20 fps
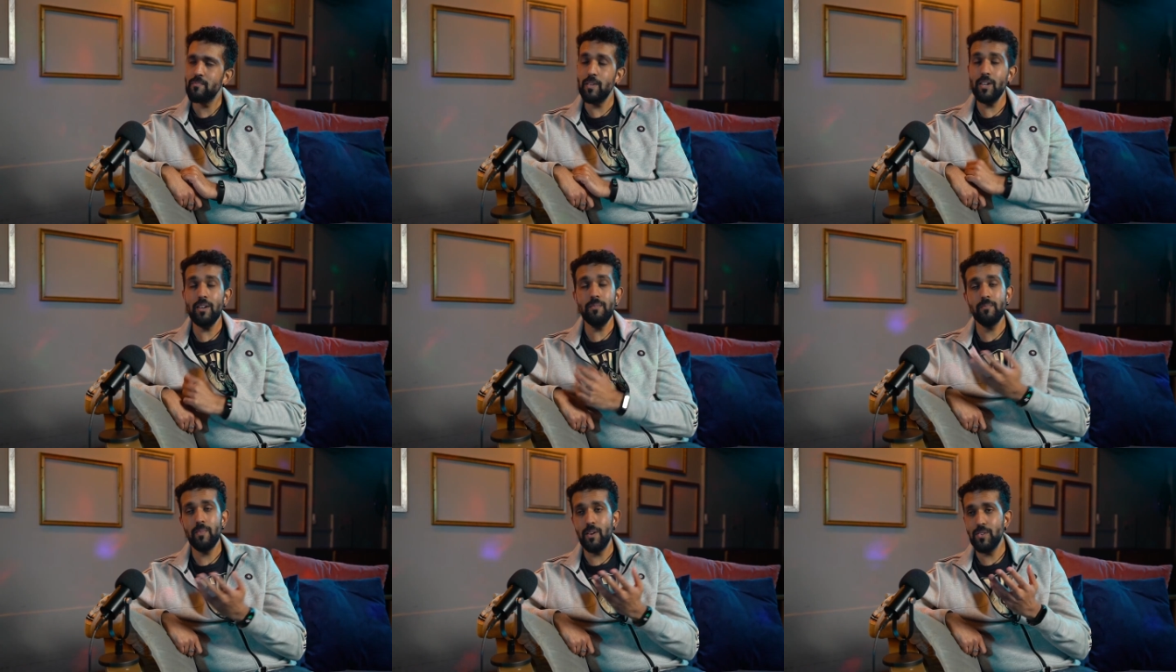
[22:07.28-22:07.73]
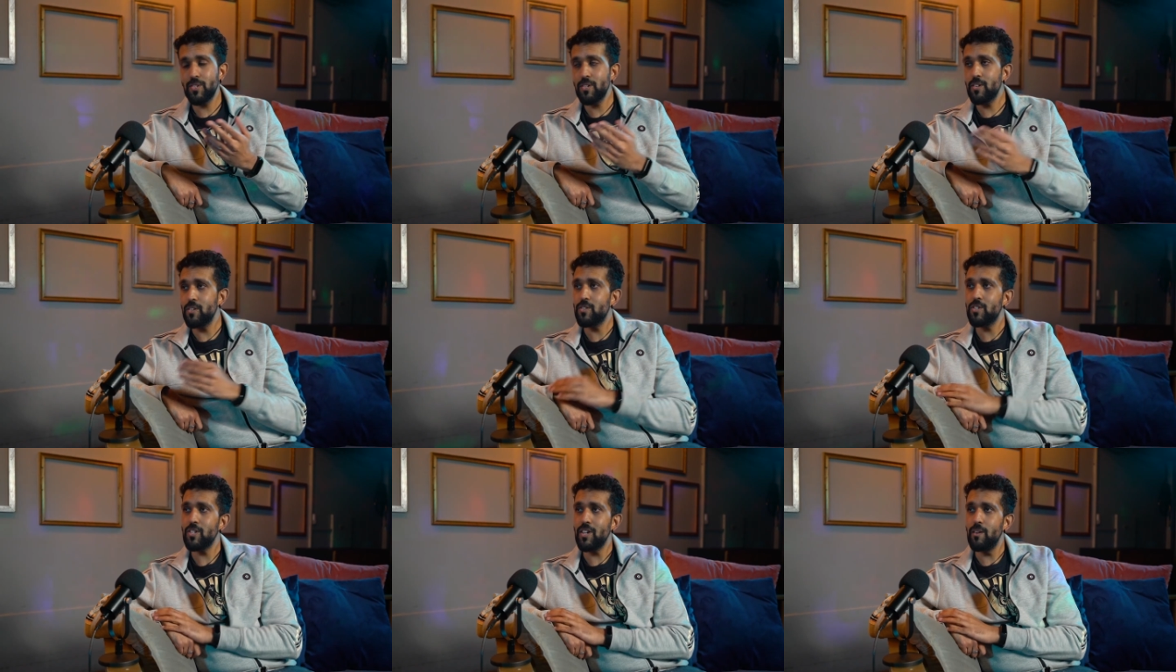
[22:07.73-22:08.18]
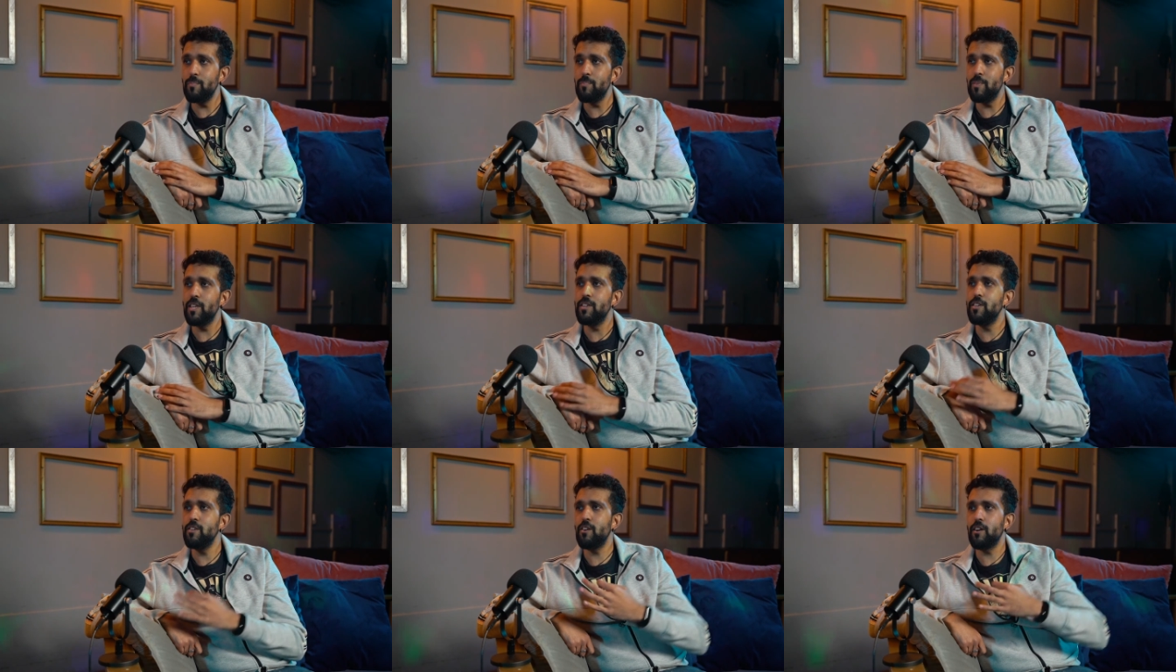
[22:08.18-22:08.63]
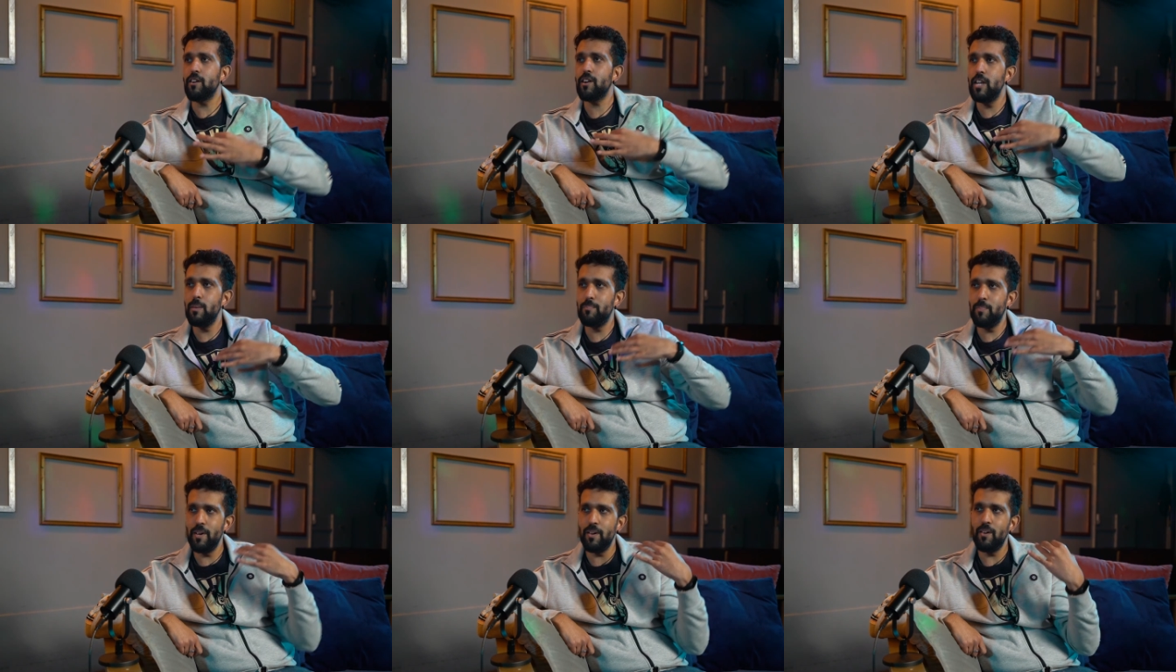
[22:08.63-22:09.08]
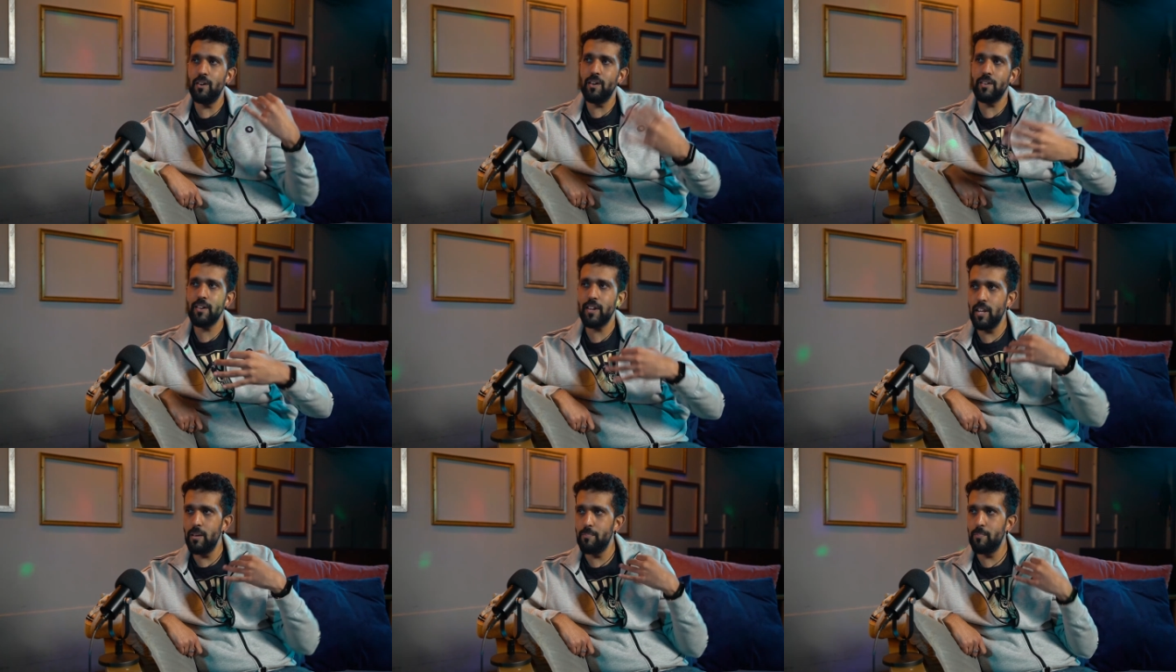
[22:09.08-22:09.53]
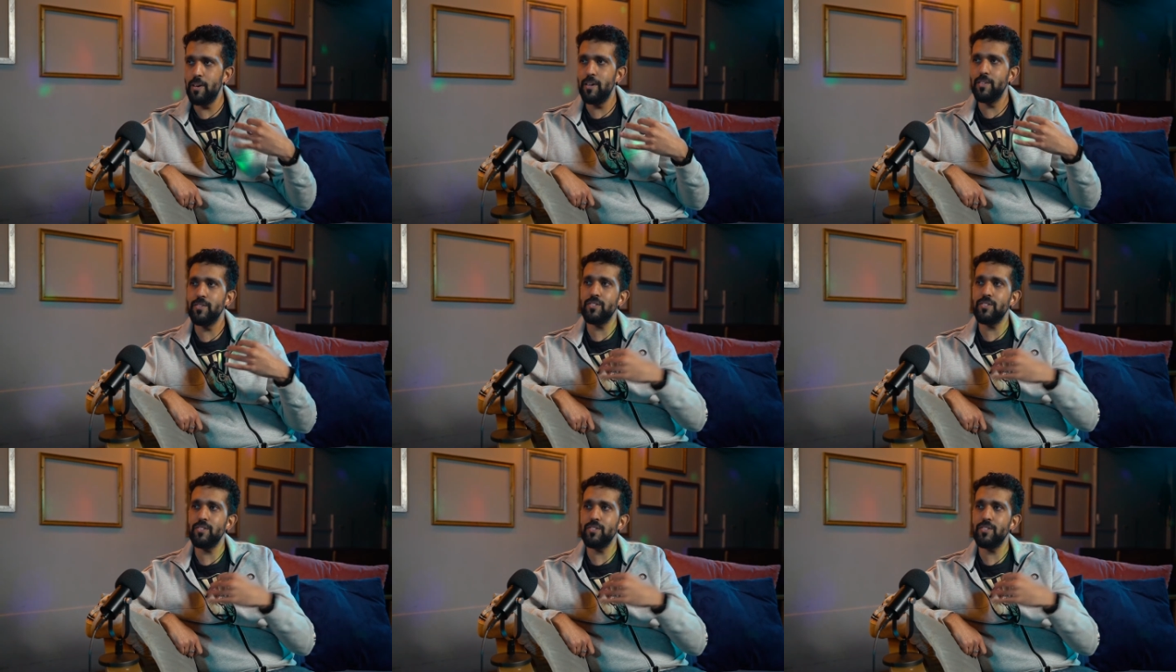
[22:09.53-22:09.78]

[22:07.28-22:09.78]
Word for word: Yeah, that's but a good shout. They, but then you got to clip it, unclip it.